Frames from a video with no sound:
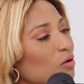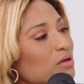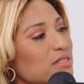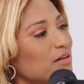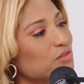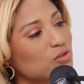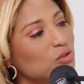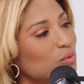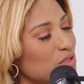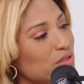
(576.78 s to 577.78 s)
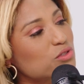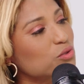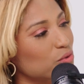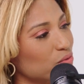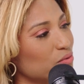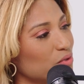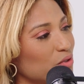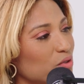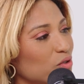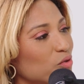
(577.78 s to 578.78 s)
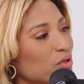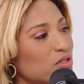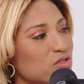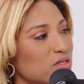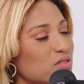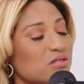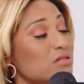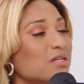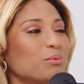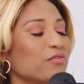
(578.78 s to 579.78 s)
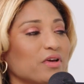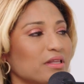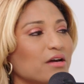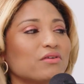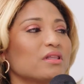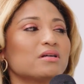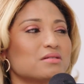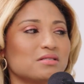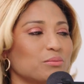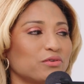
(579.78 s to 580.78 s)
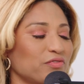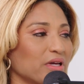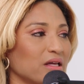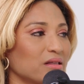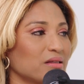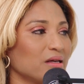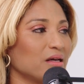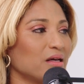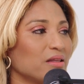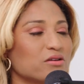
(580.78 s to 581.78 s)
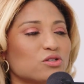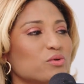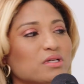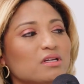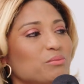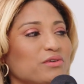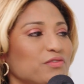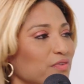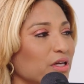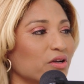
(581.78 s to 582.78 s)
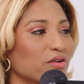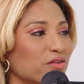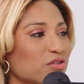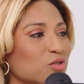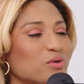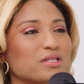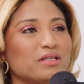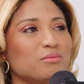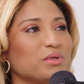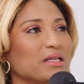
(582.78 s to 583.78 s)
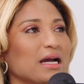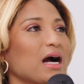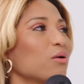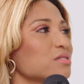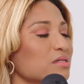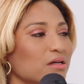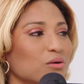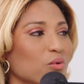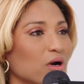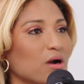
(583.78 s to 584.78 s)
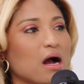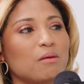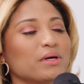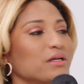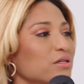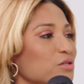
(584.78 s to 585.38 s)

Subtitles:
always have to know what to do You could it's just a step of faith. Everything is a step of faith. There's always going to be fear. There's always going to be like, how is it going to work? How am I going